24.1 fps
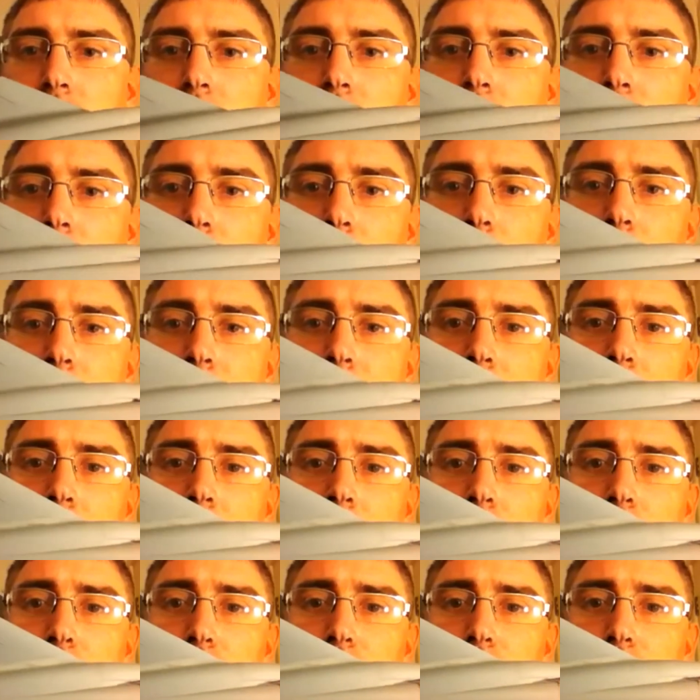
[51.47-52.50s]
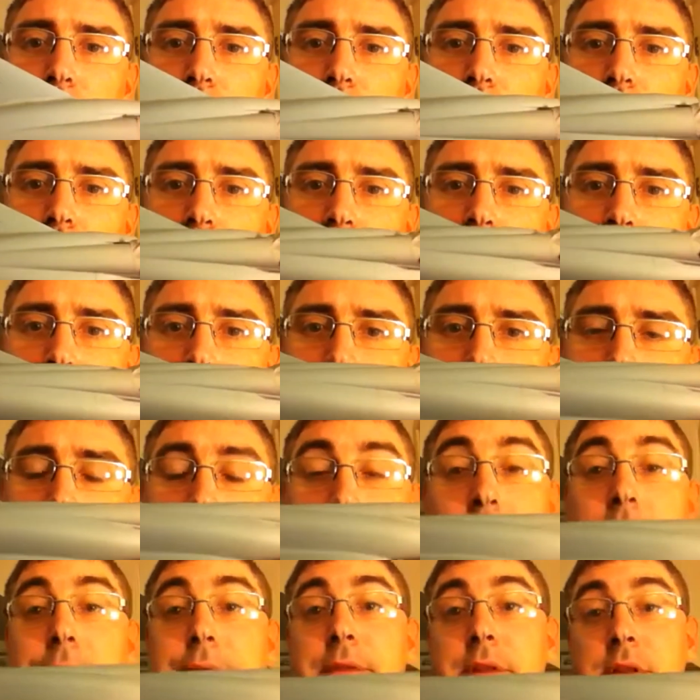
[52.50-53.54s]
in the wing roots.
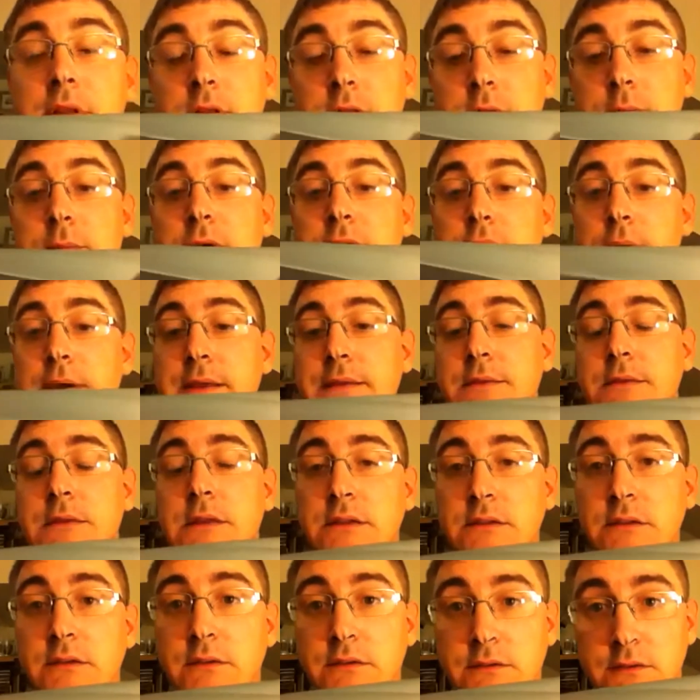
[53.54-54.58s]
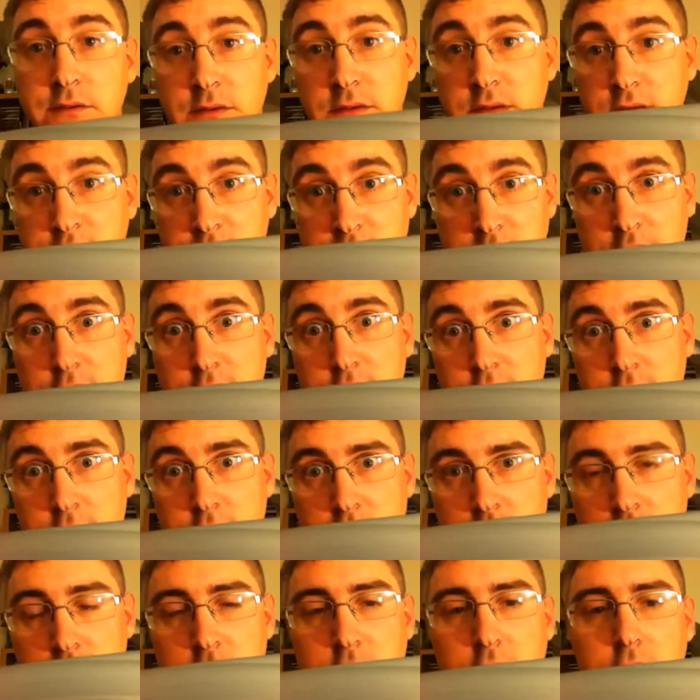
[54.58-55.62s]
And by the way, this is the second
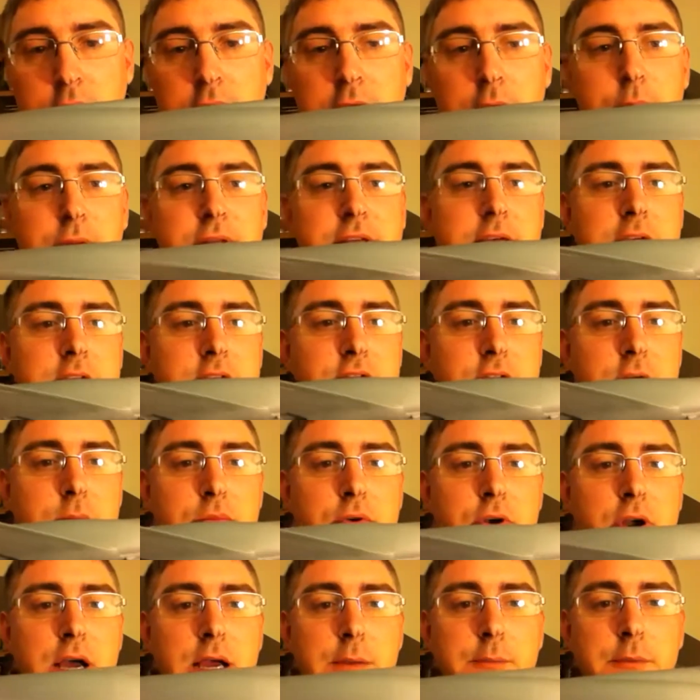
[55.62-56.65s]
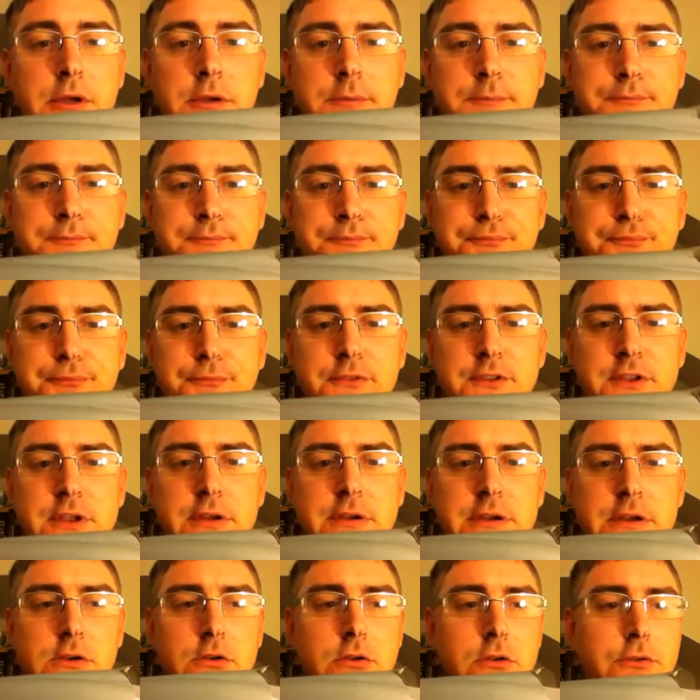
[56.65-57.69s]
application of primer to
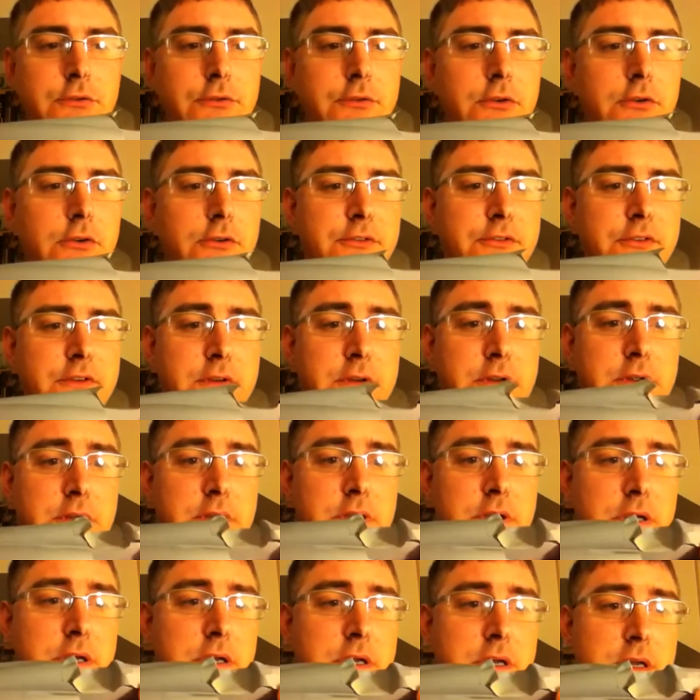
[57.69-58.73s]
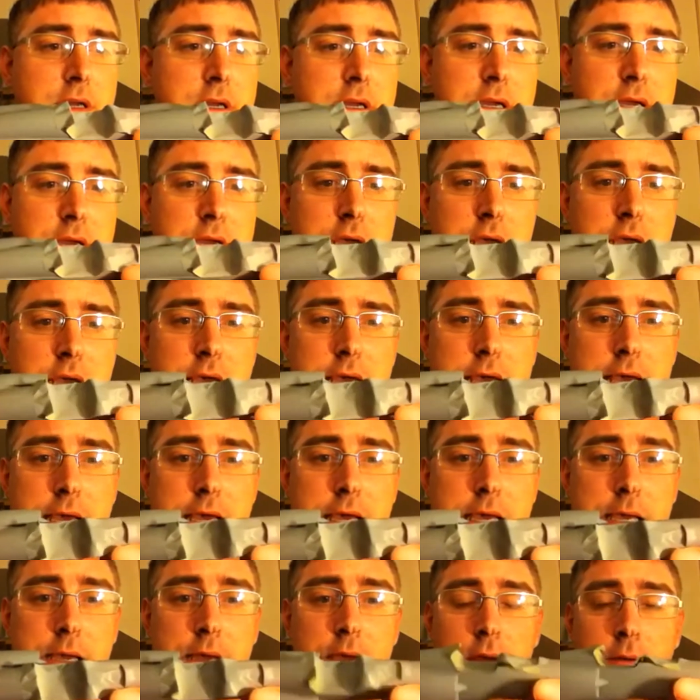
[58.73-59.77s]
get it all sorted.
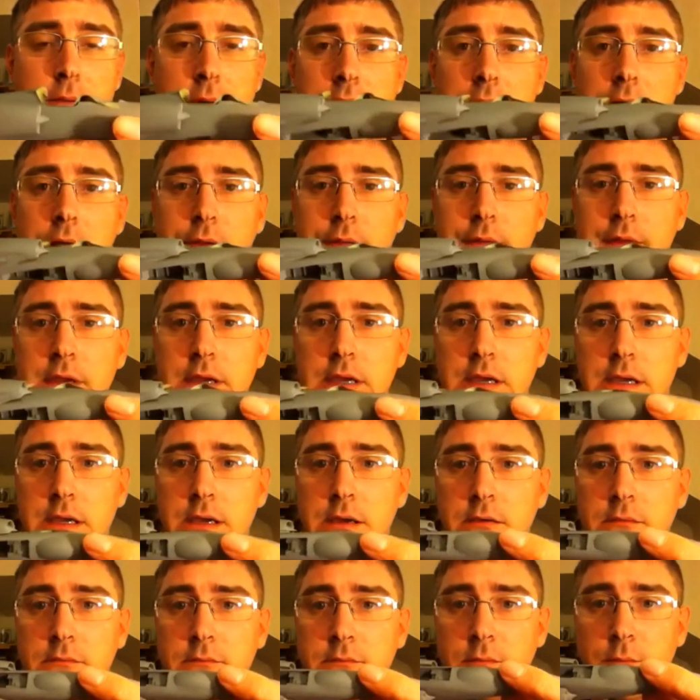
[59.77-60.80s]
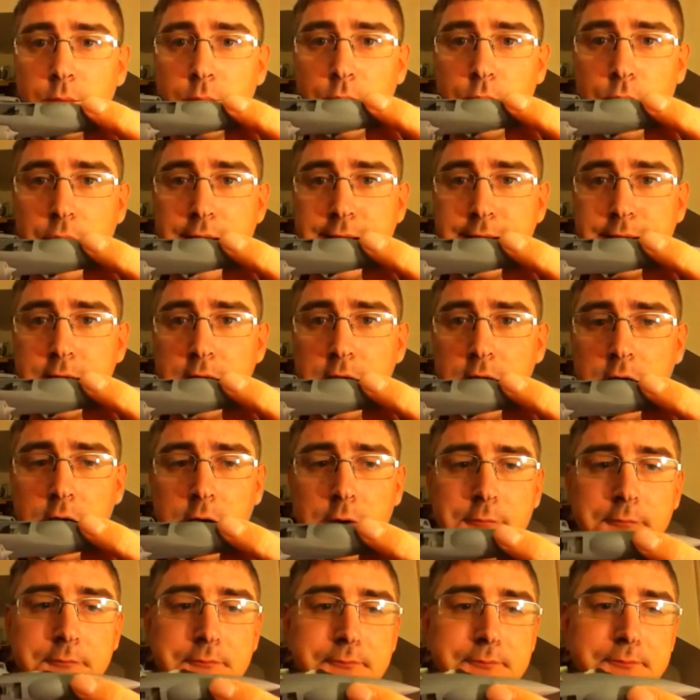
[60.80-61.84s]
Uh, around the
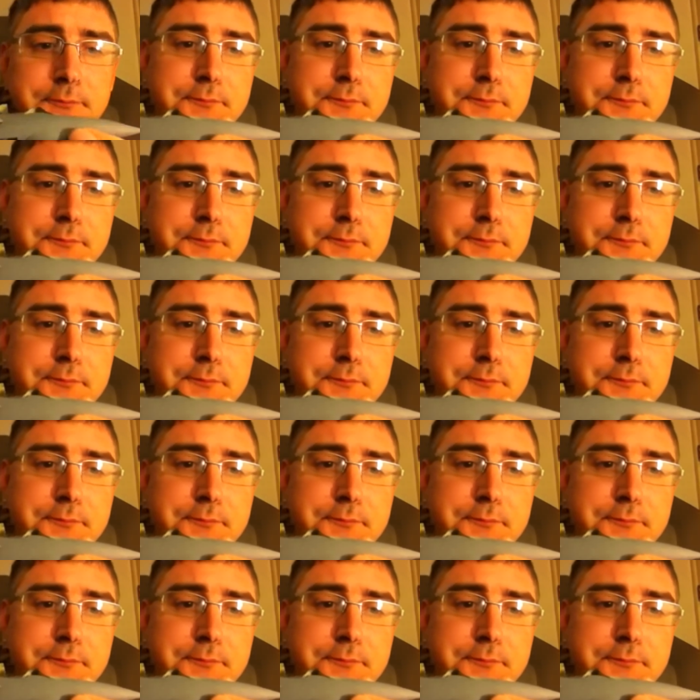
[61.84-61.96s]
radar,